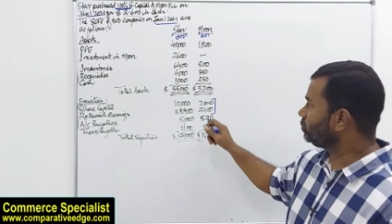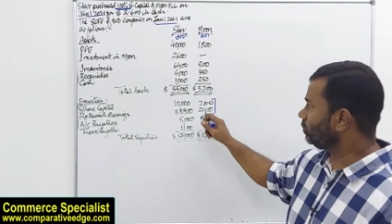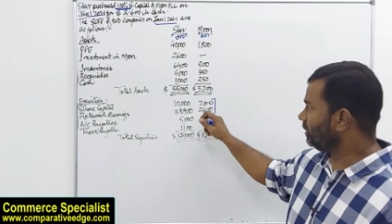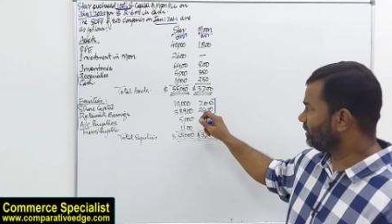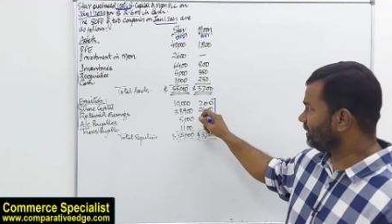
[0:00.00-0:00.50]

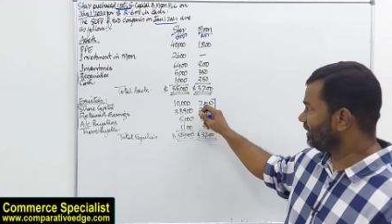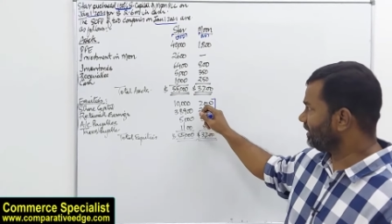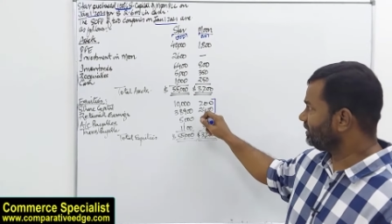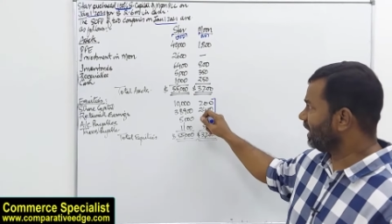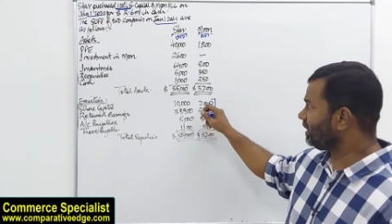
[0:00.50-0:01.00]
So this is
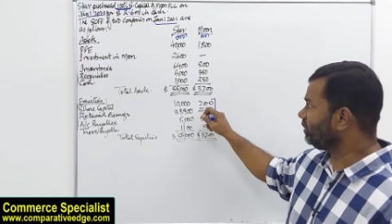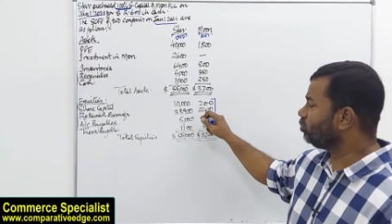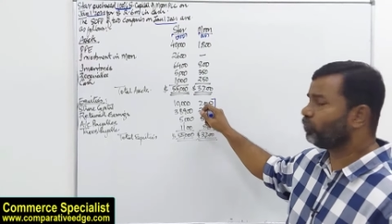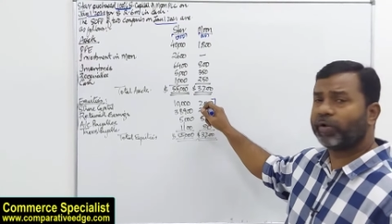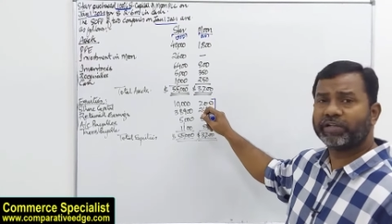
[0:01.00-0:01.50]
exactly
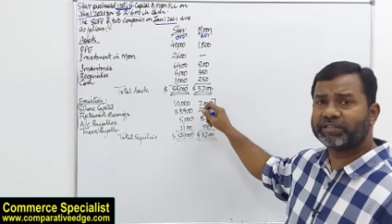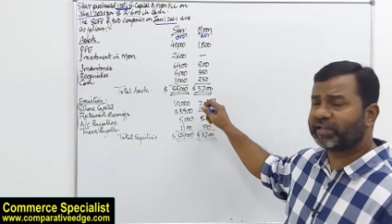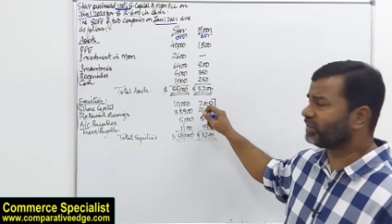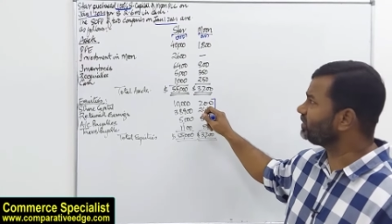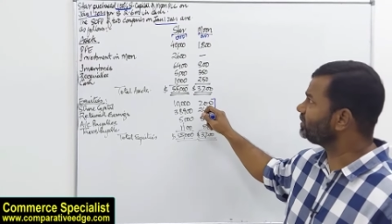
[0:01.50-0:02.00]

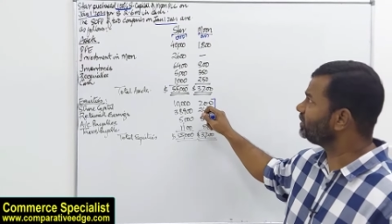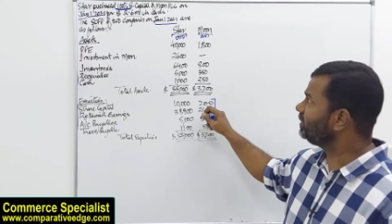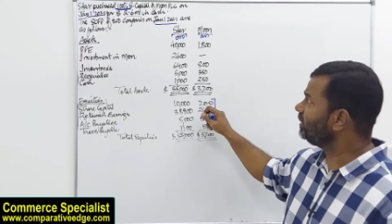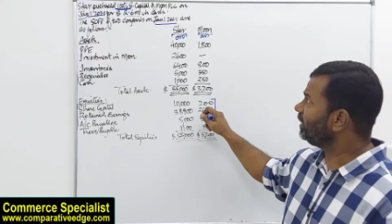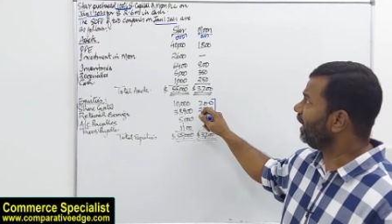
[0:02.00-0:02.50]
2.6
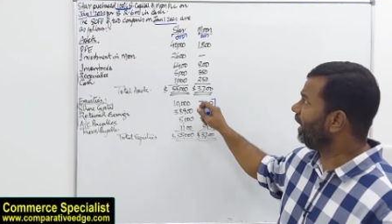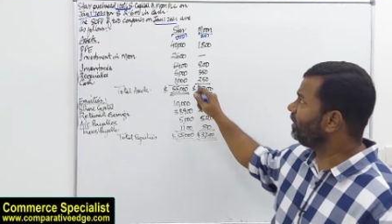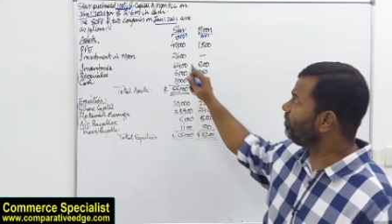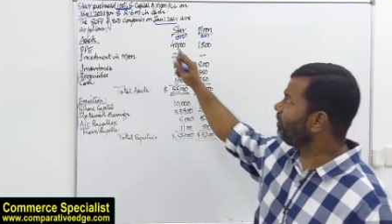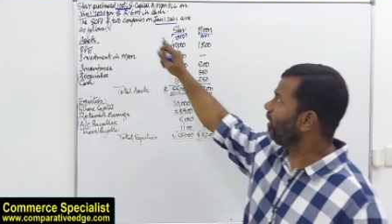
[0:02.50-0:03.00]

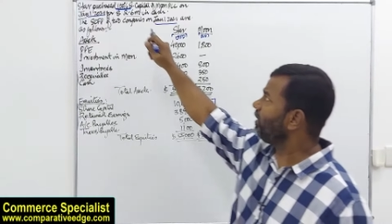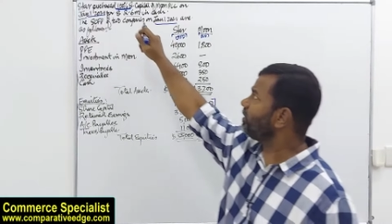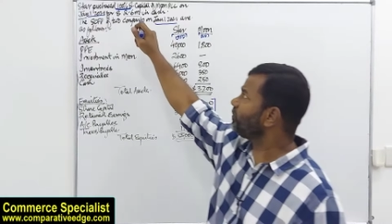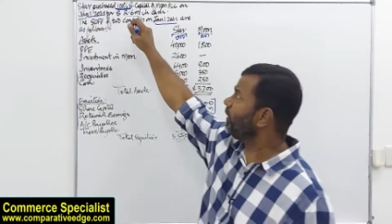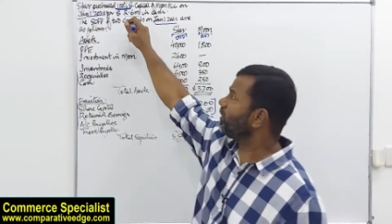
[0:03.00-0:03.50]
and the parent
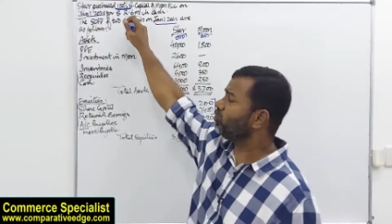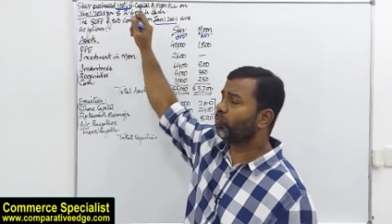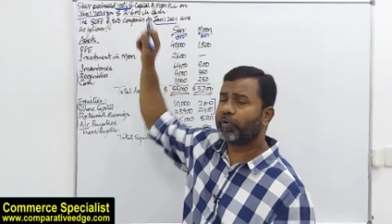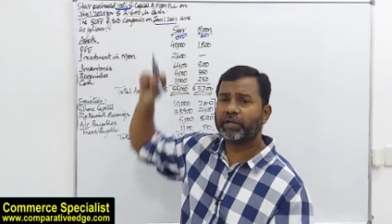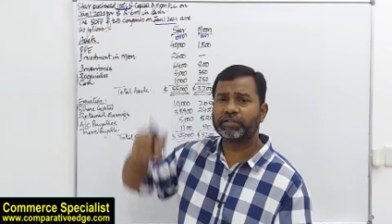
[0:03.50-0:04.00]
is paying
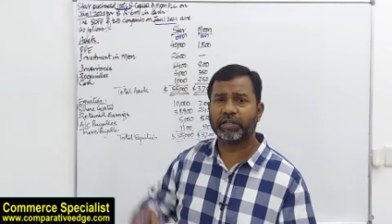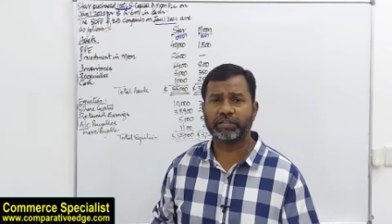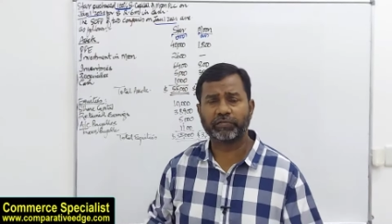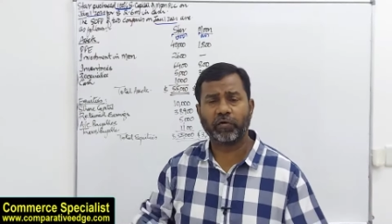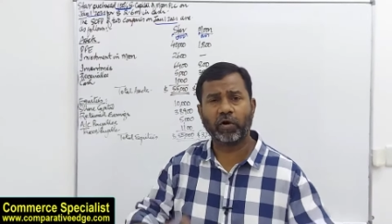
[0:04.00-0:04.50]

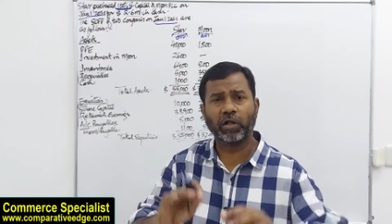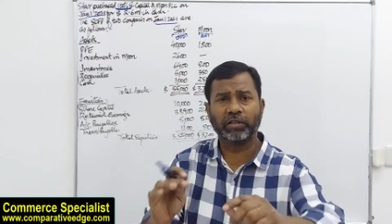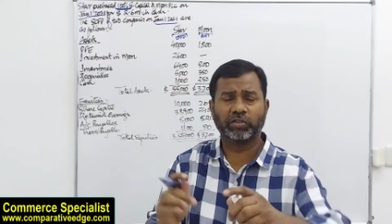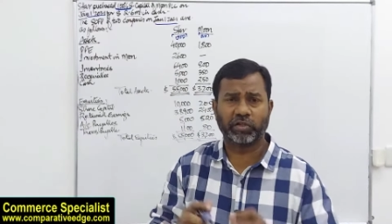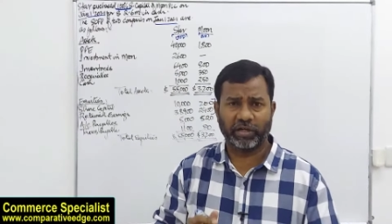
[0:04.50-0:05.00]
2.6 for all
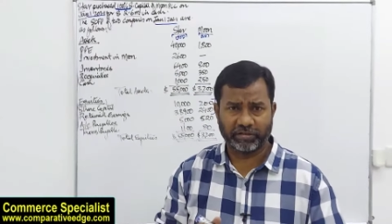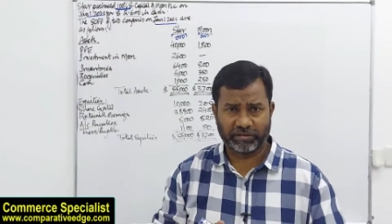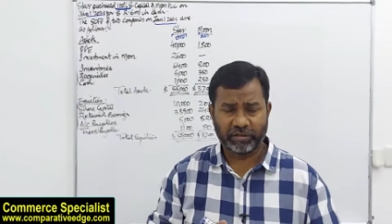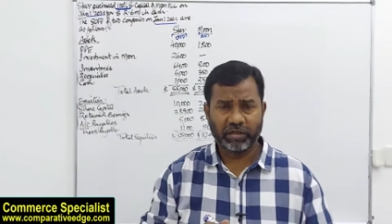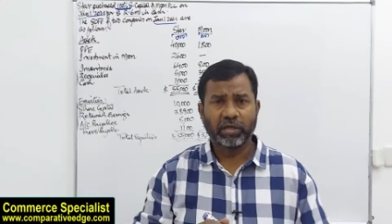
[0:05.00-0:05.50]
the
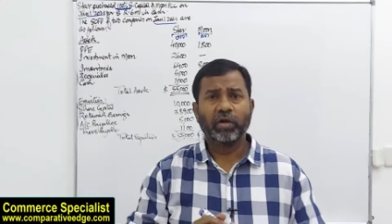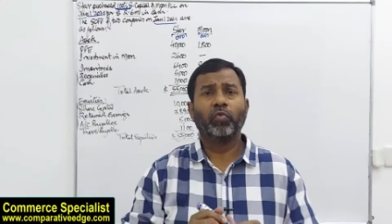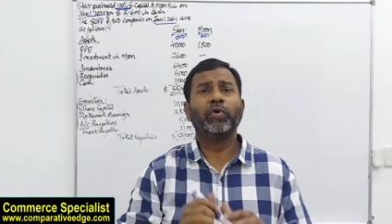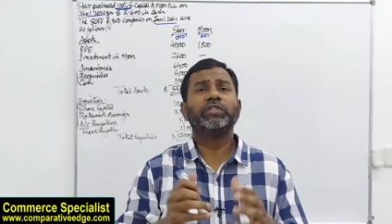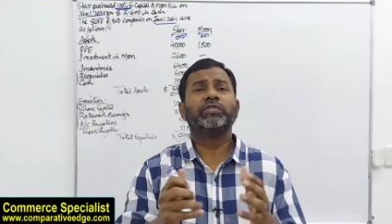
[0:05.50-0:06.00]
shares
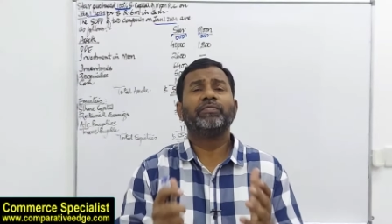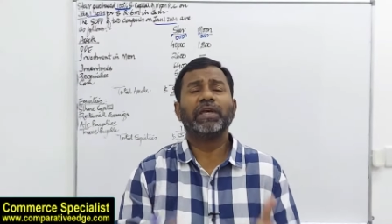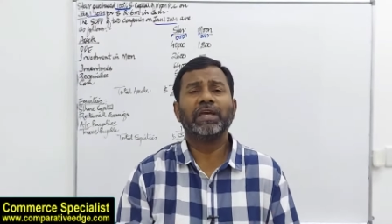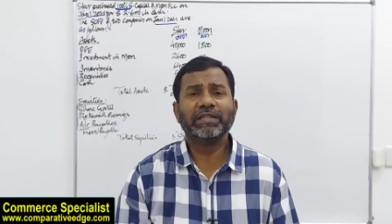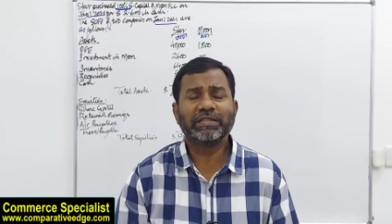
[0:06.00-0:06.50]
which
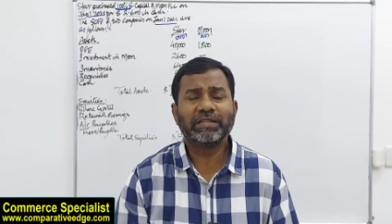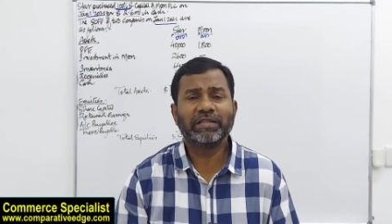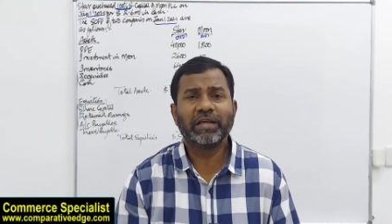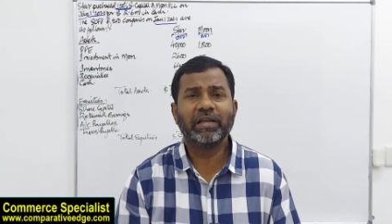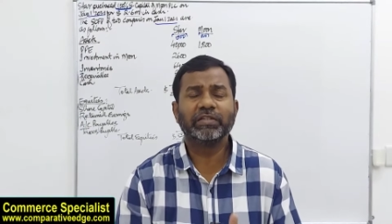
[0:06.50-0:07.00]
means
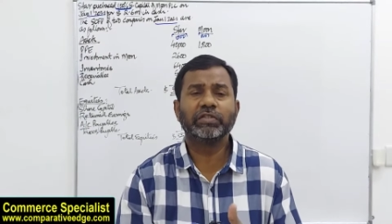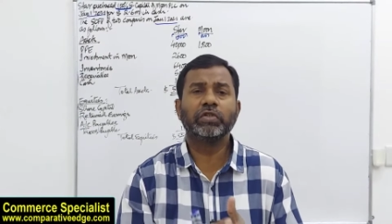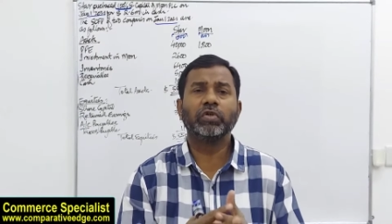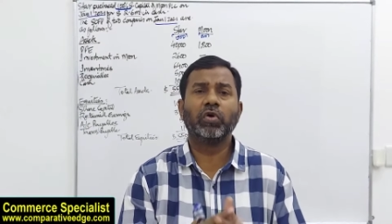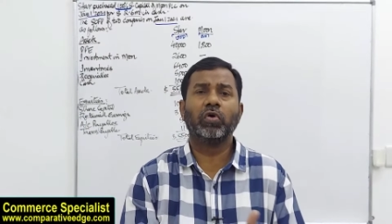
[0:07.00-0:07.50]
there is
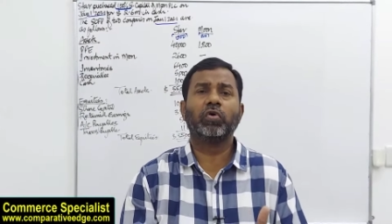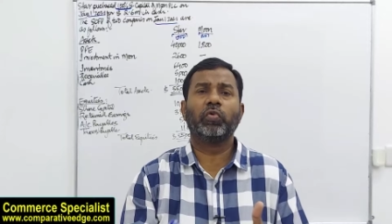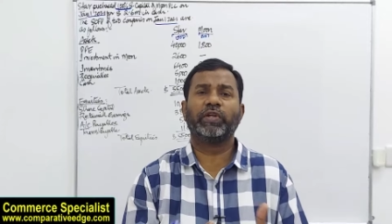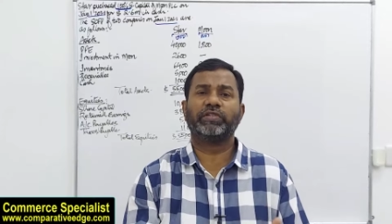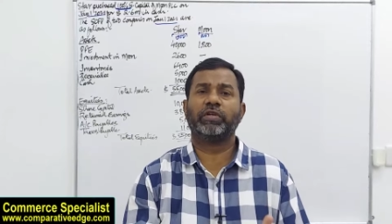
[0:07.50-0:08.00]
no
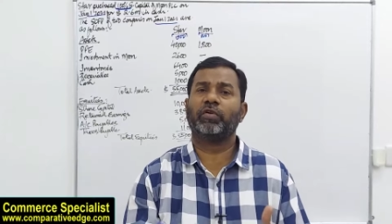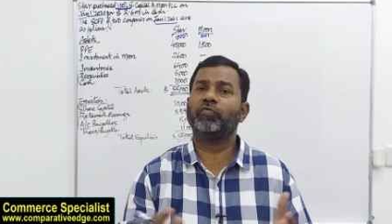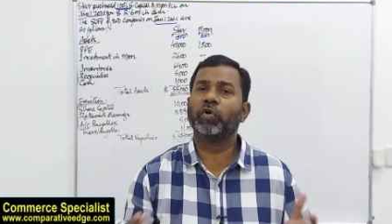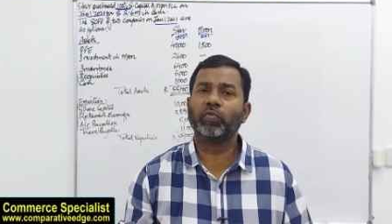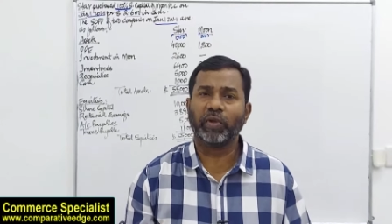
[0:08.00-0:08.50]
question
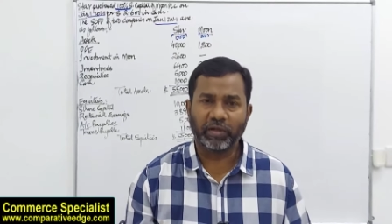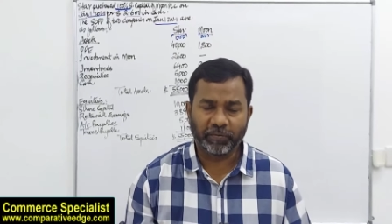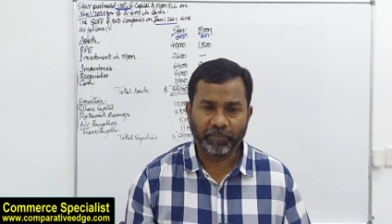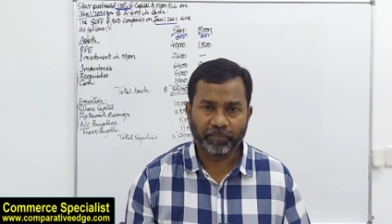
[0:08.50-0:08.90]
of goodwill.